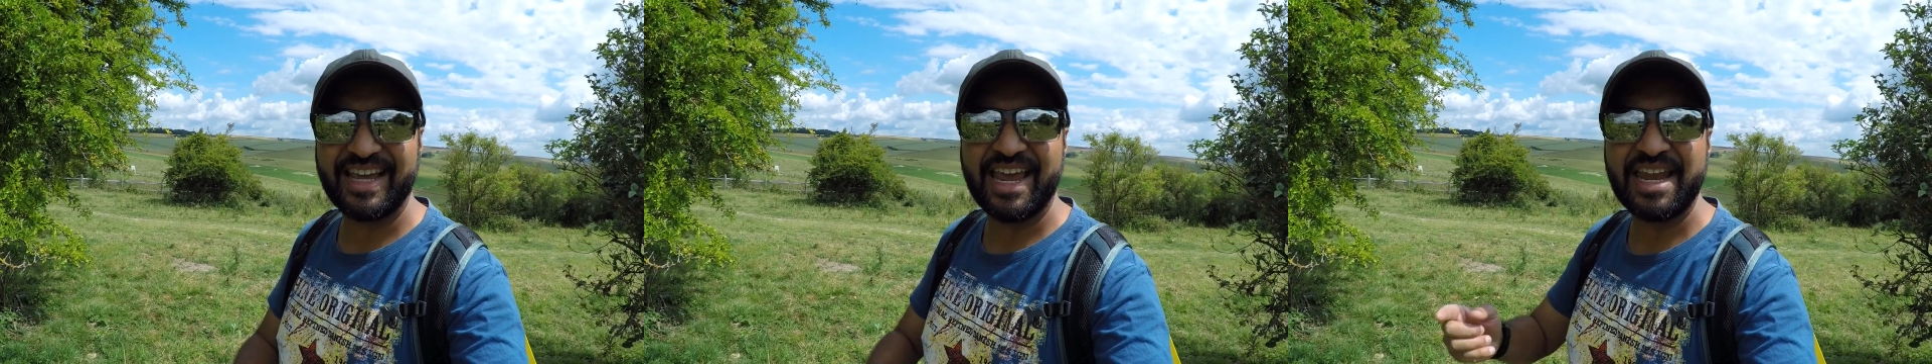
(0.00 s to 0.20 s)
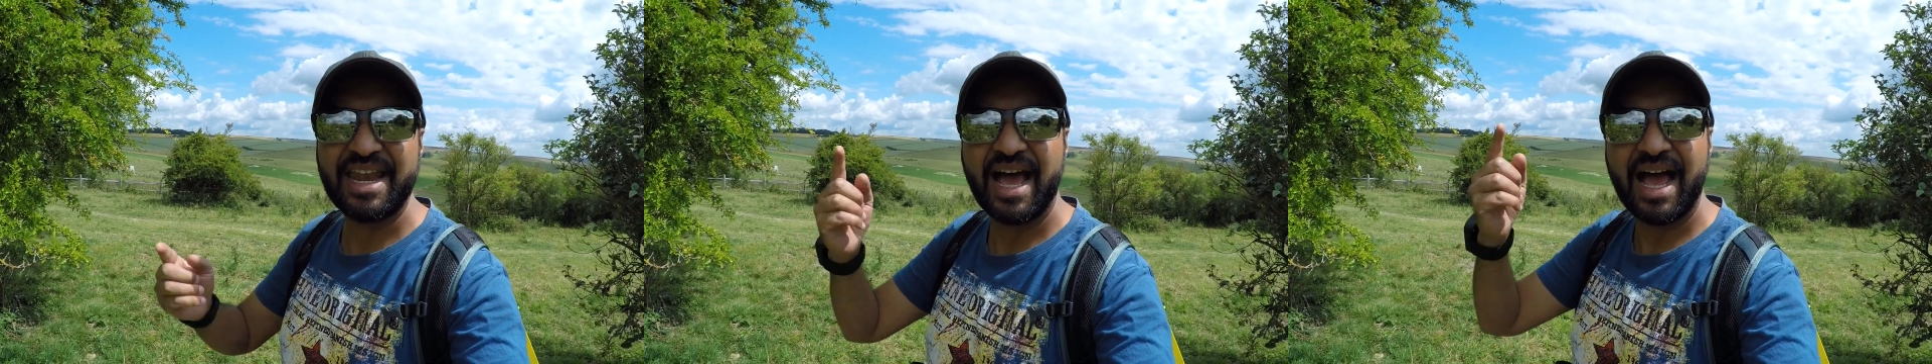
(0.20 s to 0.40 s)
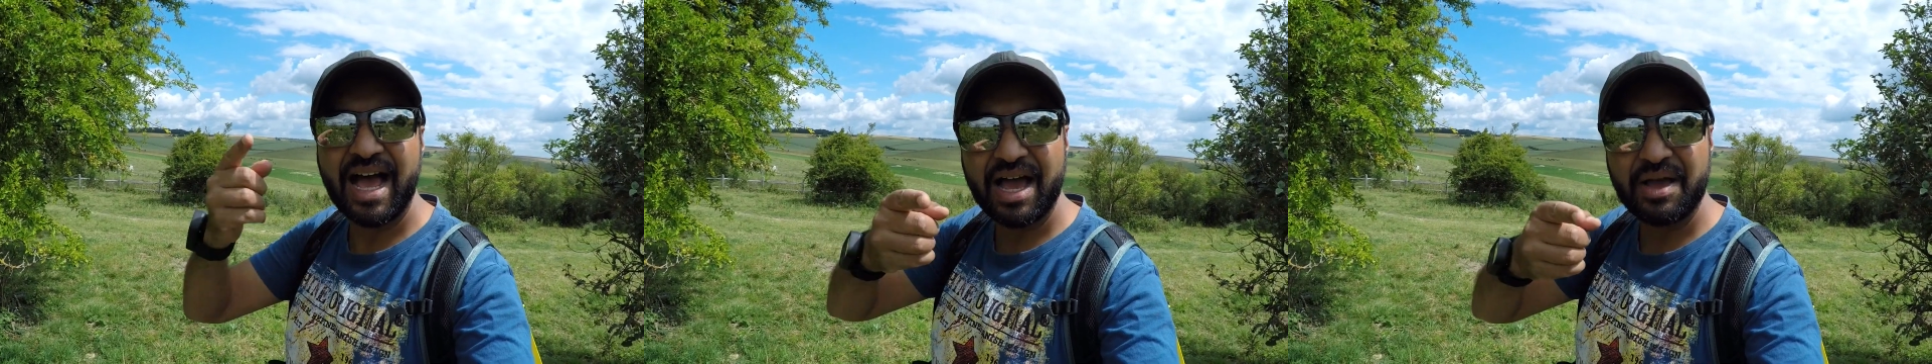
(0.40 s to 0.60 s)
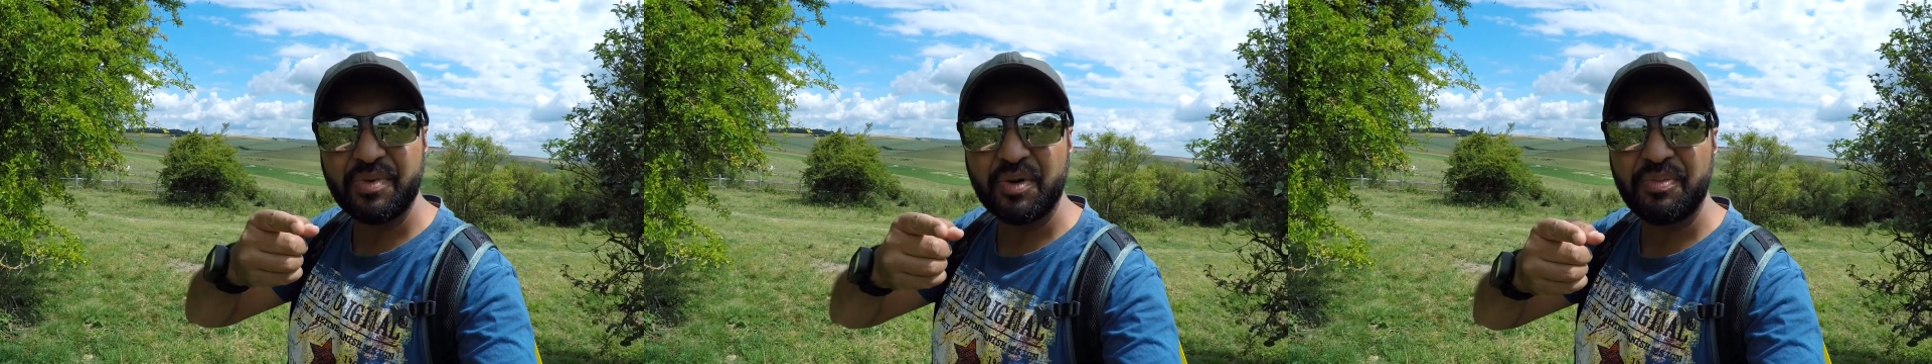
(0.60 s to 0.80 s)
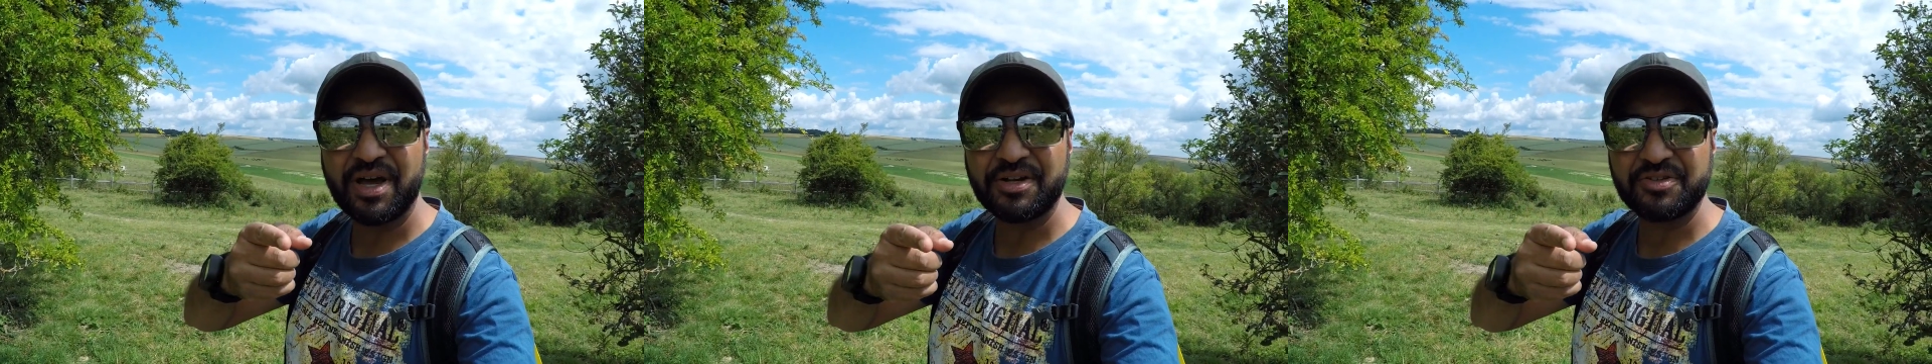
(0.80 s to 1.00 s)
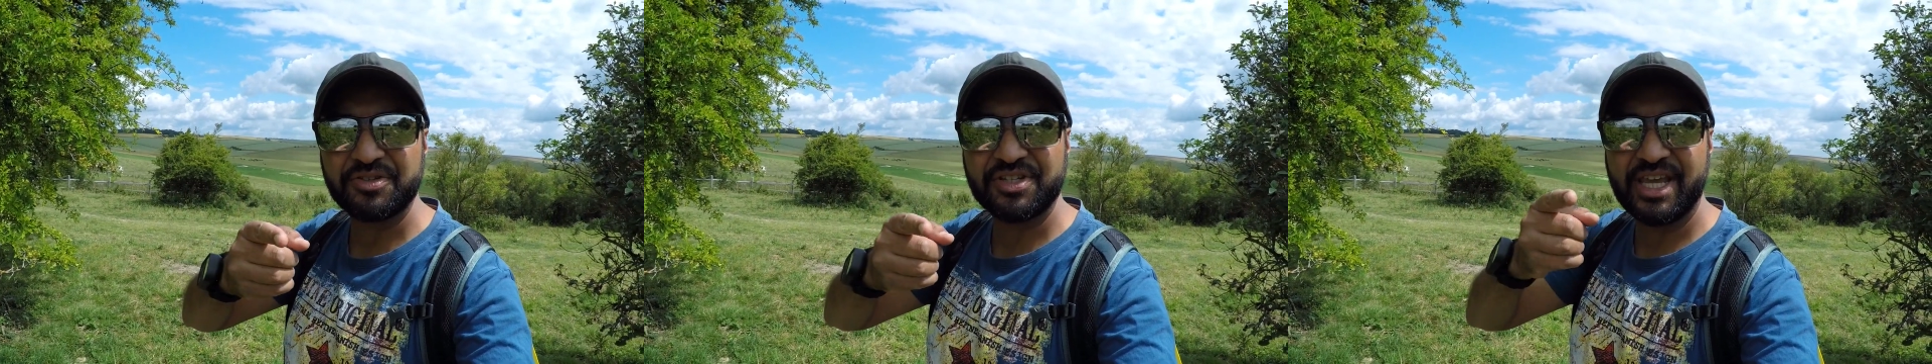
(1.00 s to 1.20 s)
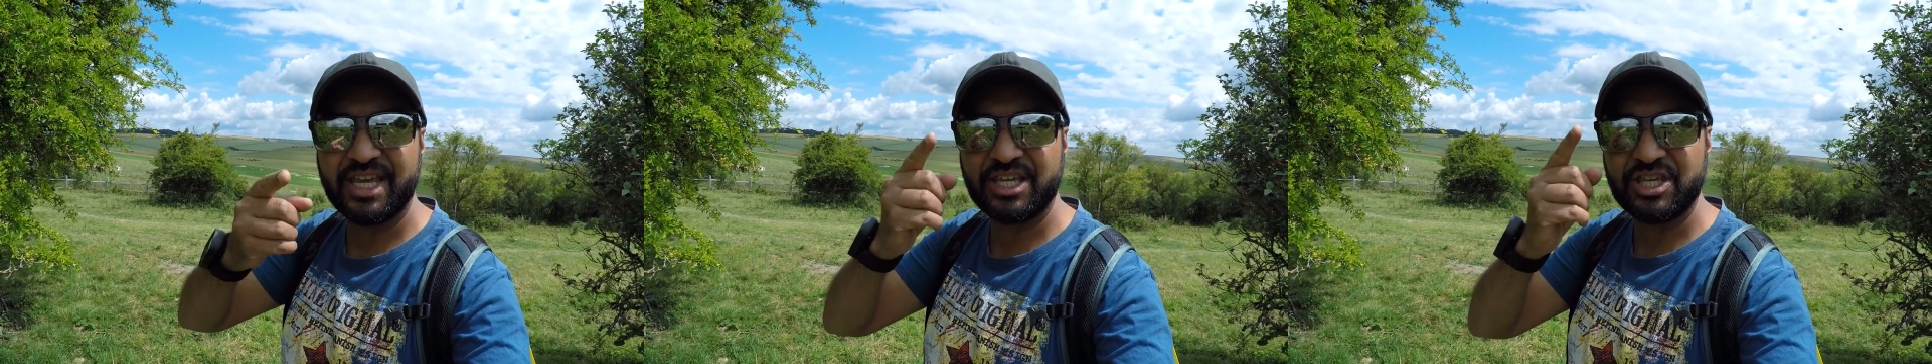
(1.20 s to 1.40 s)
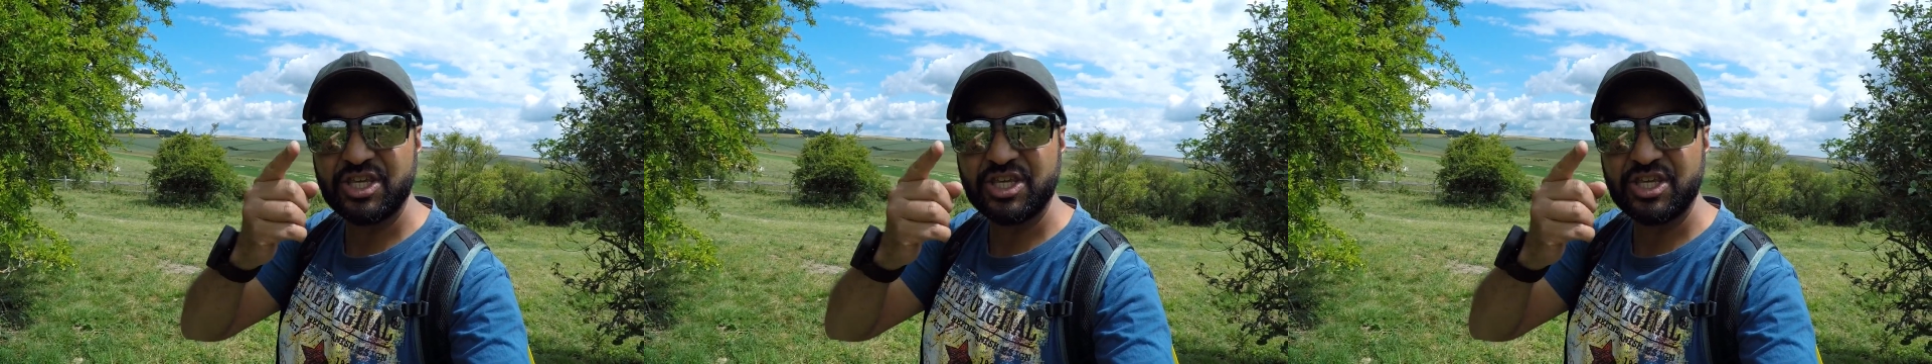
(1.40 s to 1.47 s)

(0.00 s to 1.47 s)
and I'm about to take